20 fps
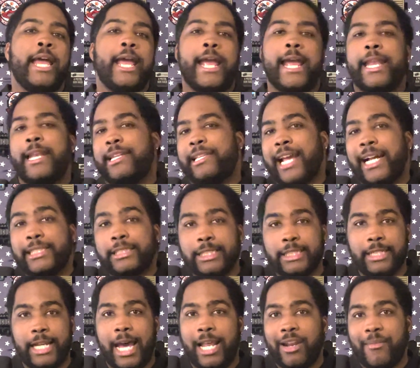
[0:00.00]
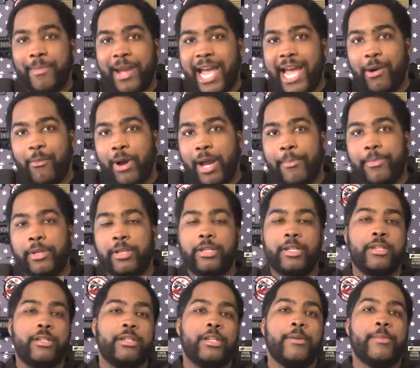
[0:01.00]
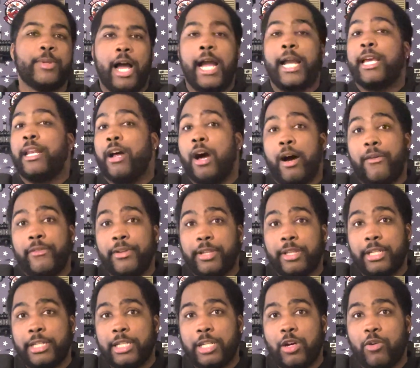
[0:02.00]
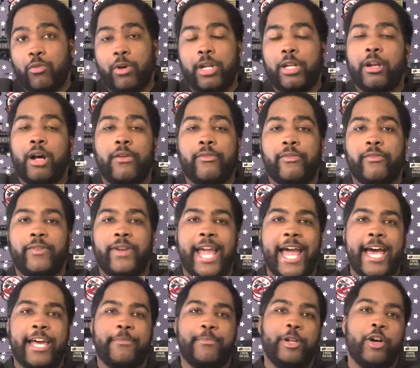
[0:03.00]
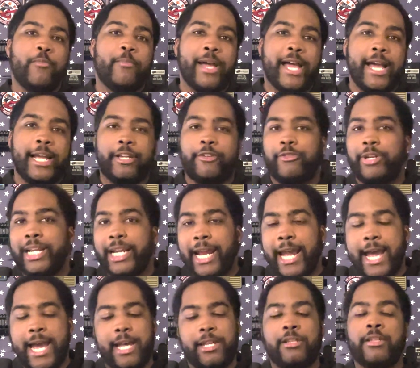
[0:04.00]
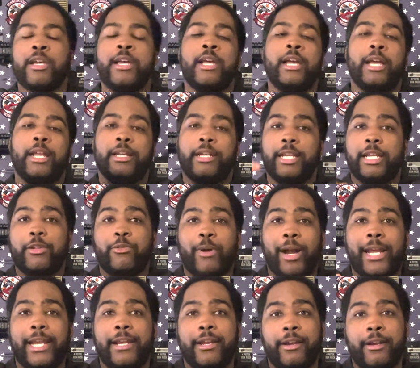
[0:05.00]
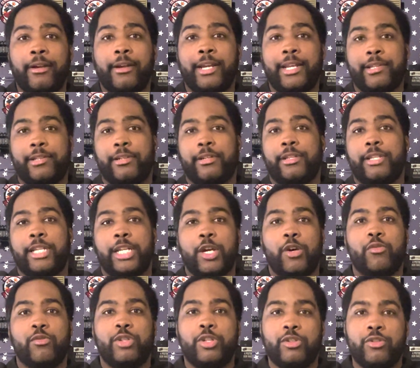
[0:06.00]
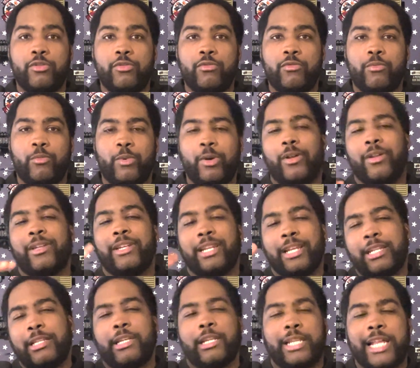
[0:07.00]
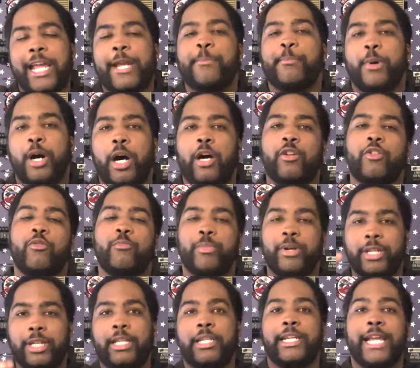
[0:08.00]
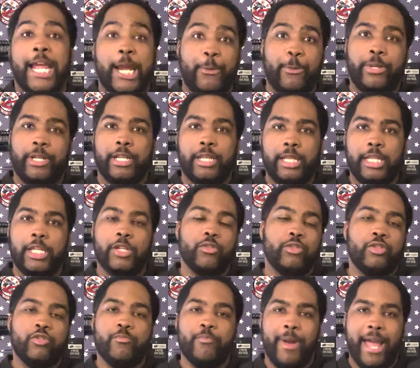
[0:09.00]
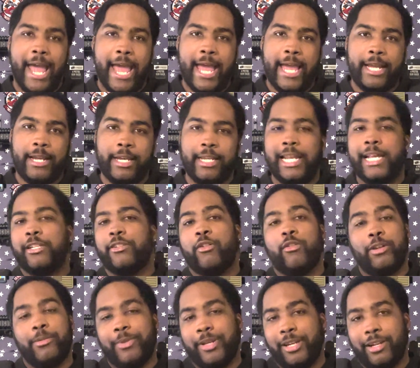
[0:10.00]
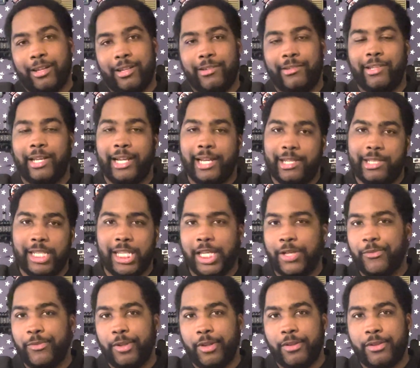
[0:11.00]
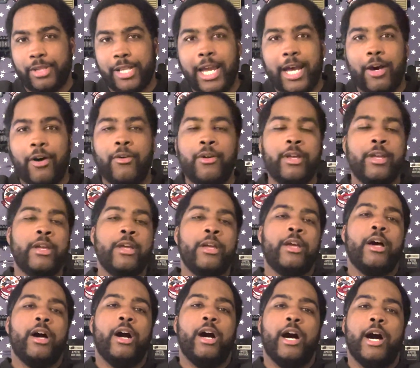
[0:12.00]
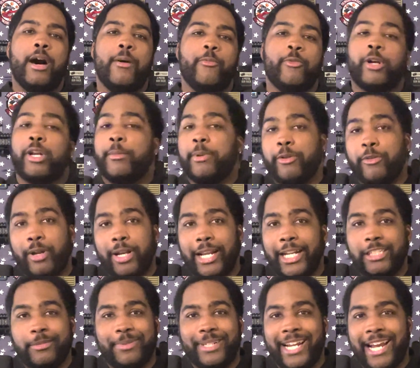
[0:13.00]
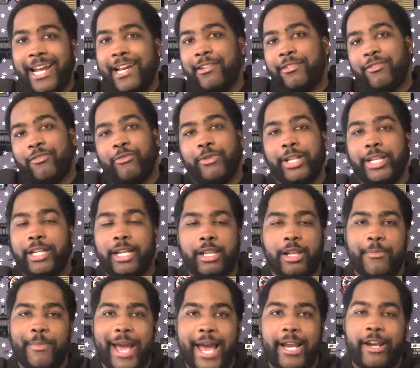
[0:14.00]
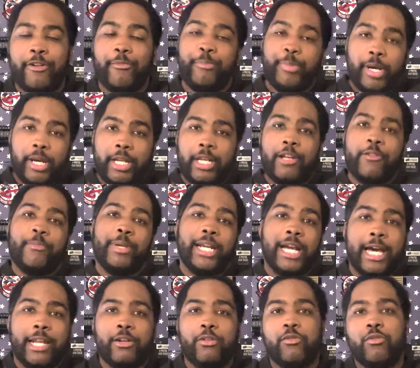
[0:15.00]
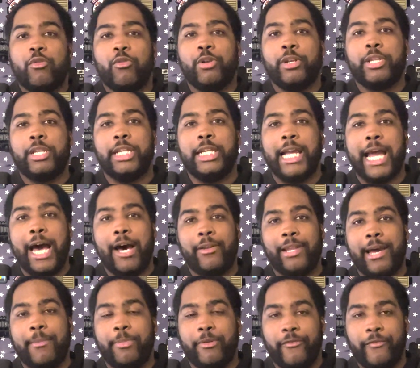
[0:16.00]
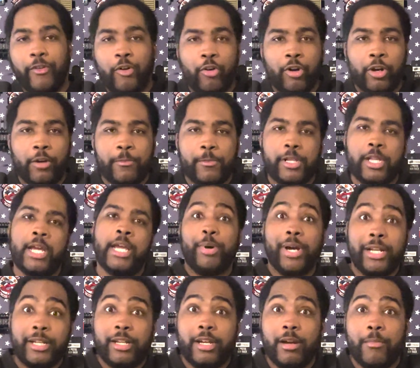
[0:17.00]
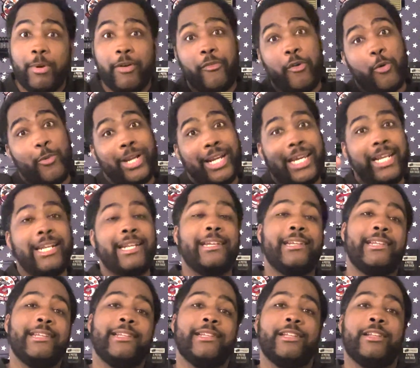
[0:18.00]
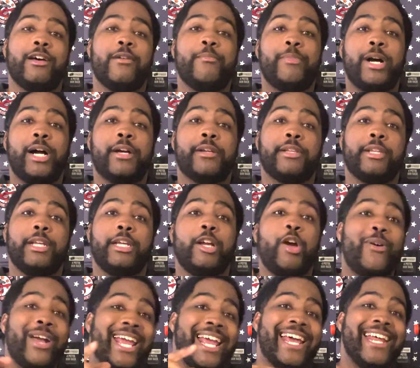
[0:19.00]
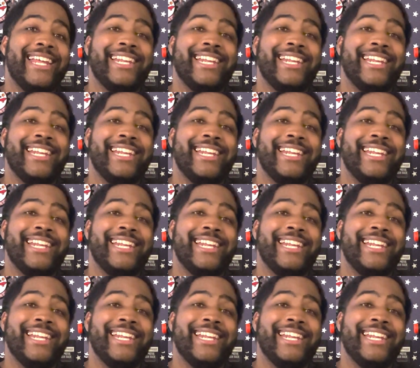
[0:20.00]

and it's actually not a bad weapon system. I can obviously still run it off of gas blowback, green gas. This right here is the CO2. Well, it's the same model, but this came with the CO2 mag, and that's only because, like I said, it was on sale. We're gonna be running HPA, so it really doesn't matter, but it'd be kind of cool to see how that performs. But before we get into this unboxing, go ahead and